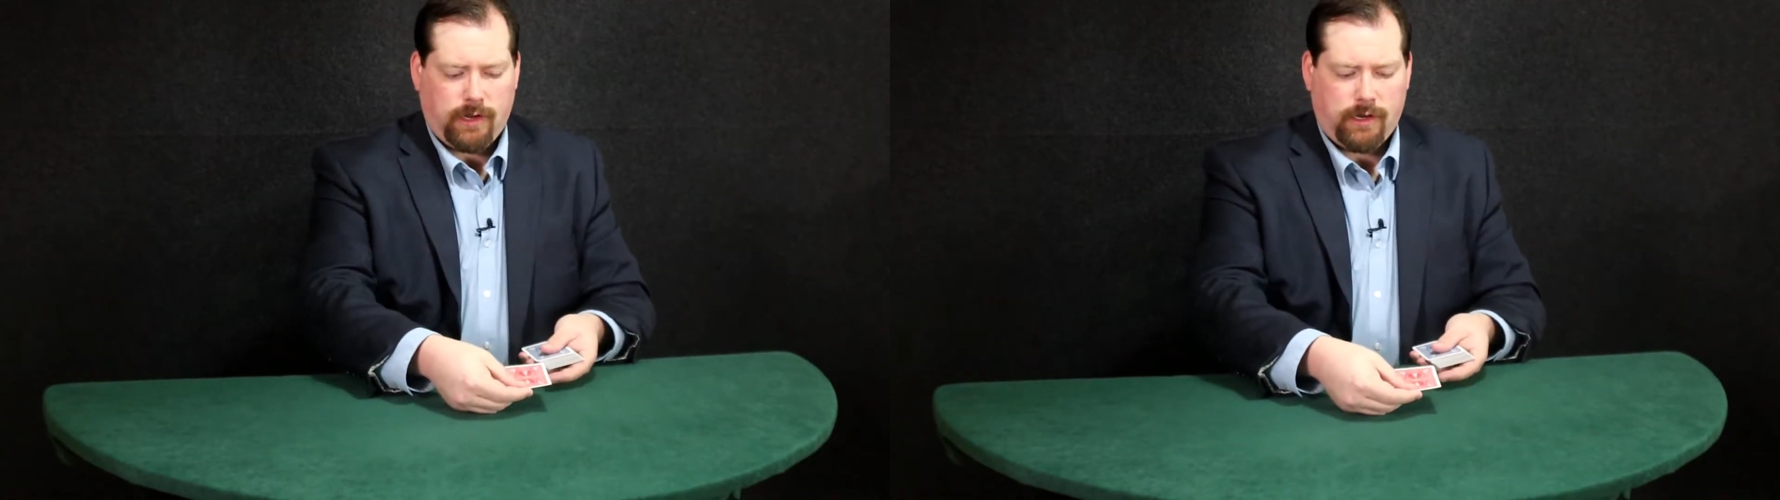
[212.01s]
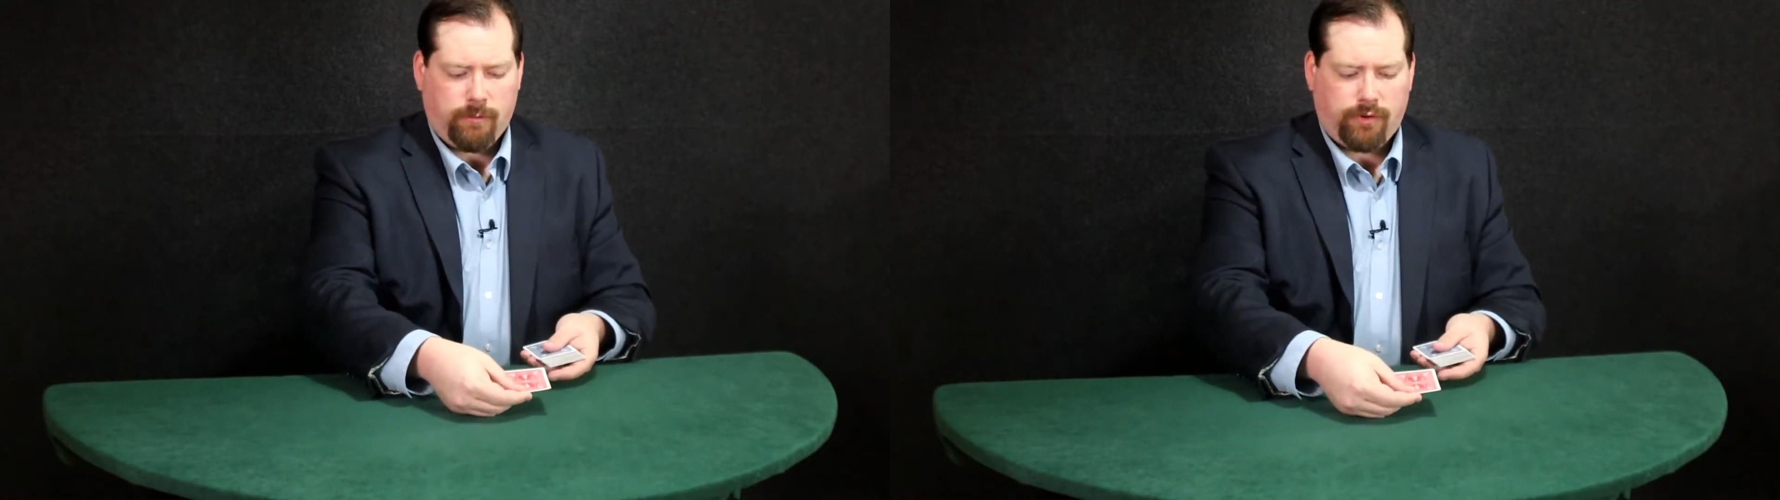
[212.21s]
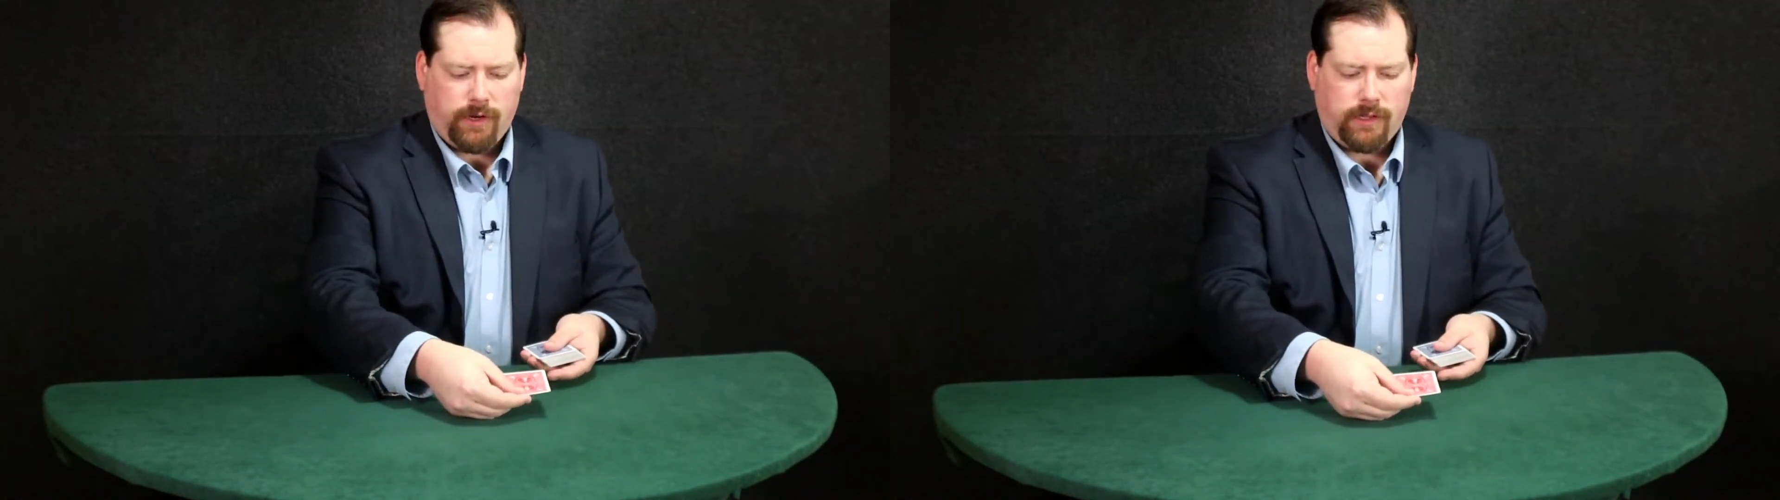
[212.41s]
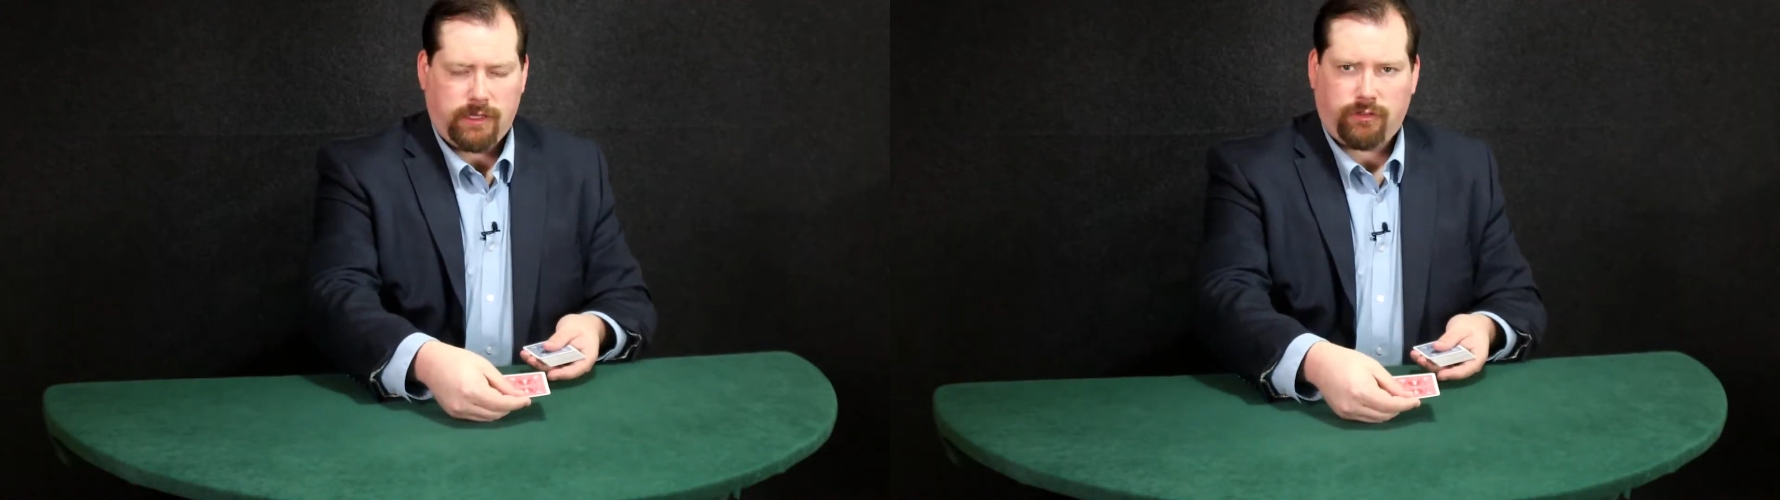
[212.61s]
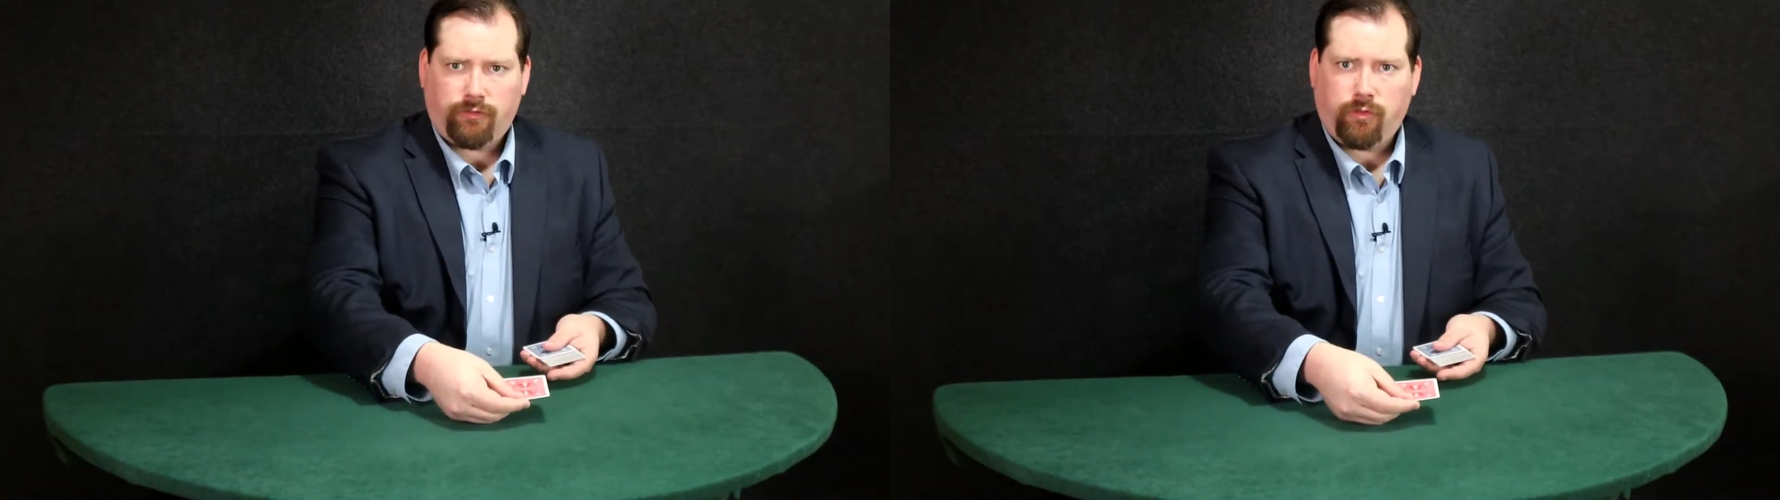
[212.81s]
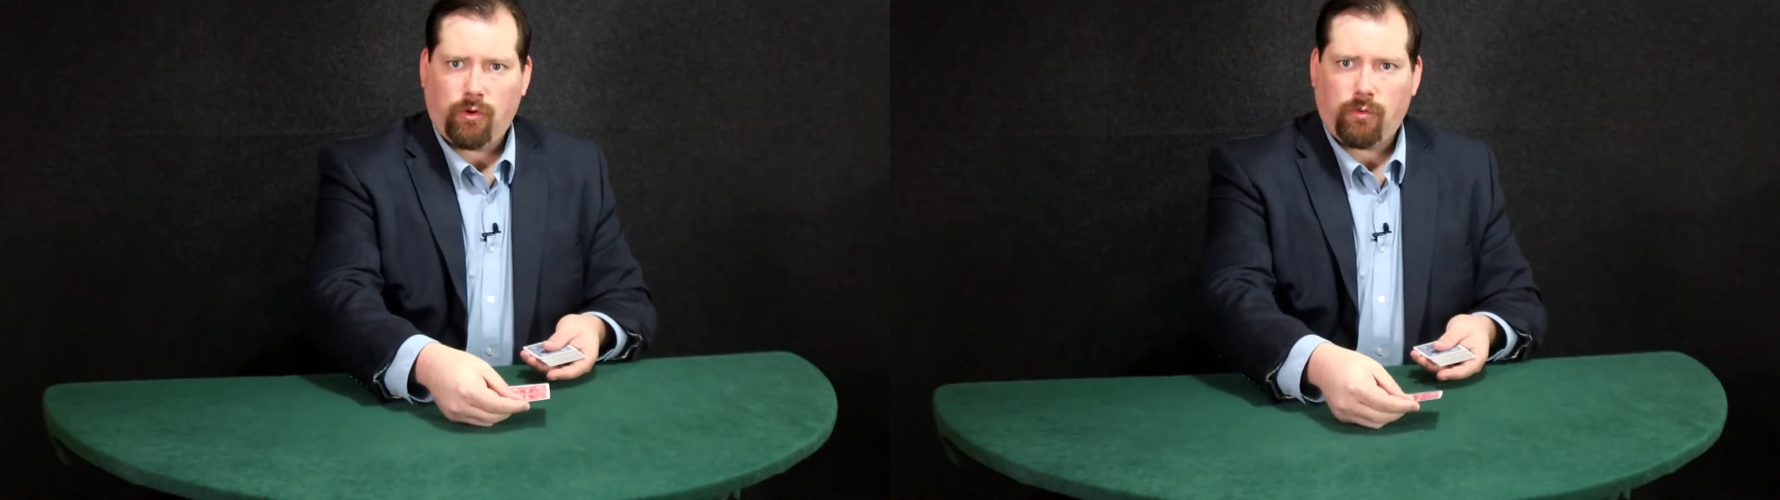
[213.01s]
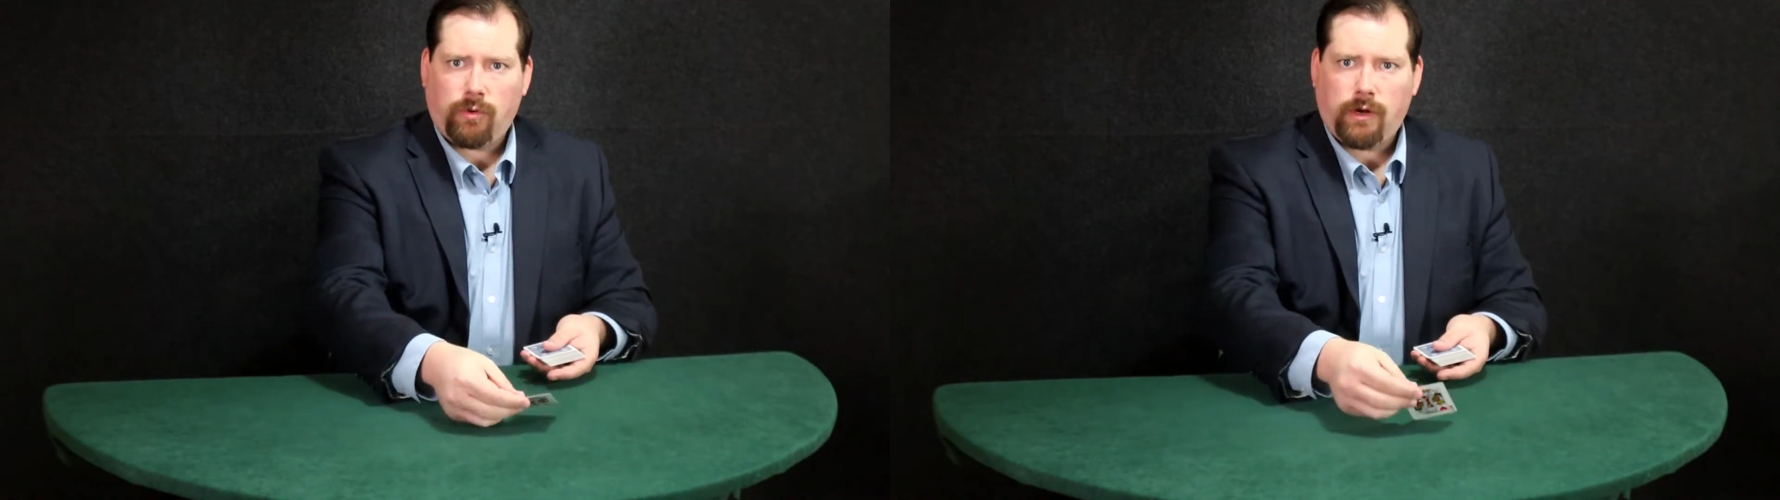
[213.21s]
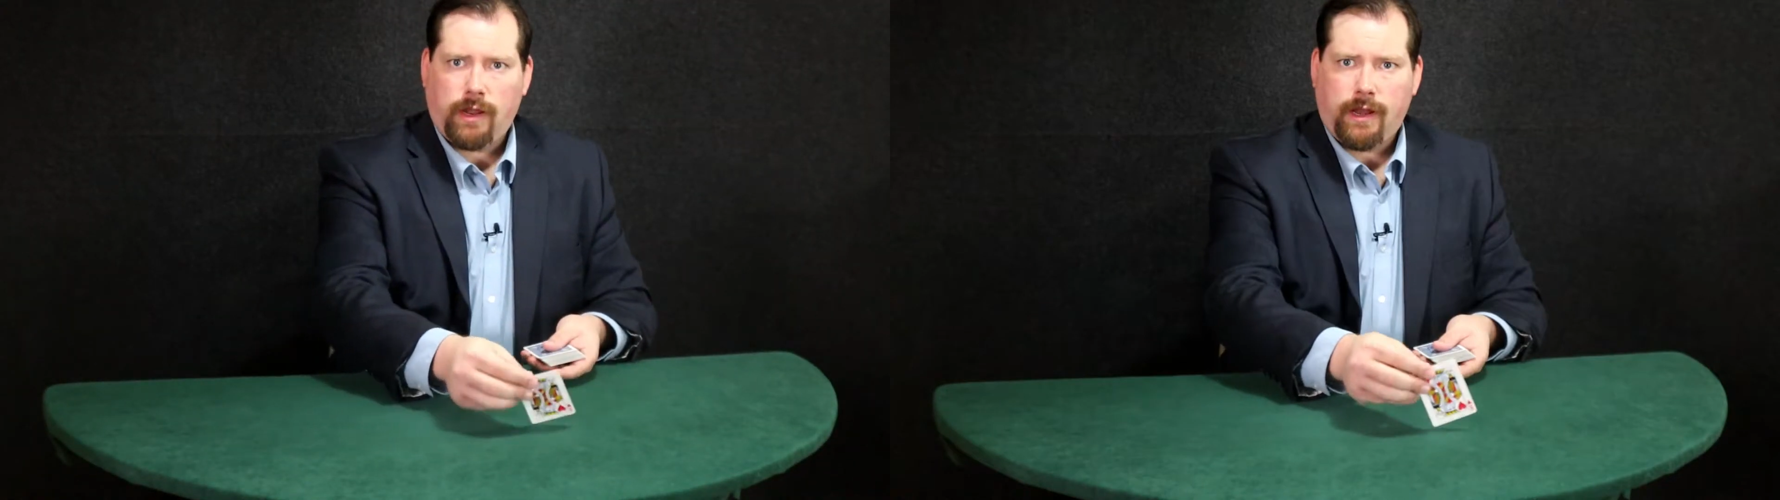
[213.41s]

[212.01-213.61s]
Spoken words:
and you bring these forward